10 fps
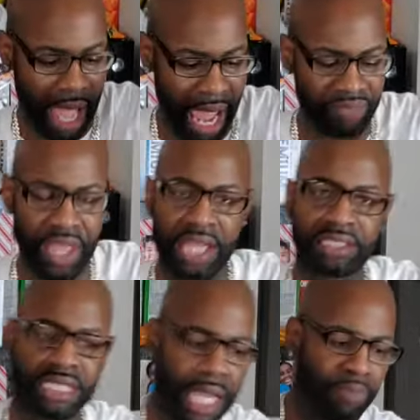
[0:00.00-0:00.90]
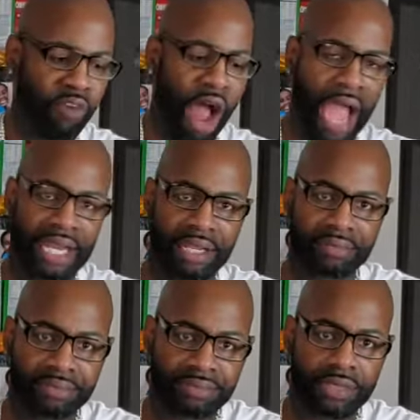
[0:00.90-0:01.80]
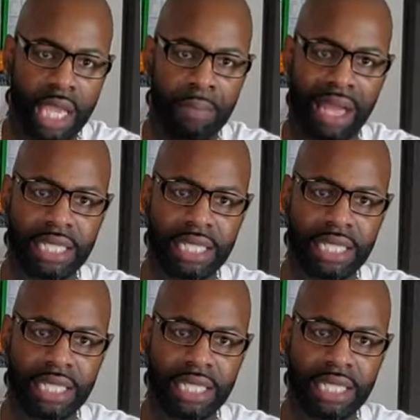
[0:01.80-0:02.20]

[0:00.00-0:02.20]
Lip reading: and then deep fried it in my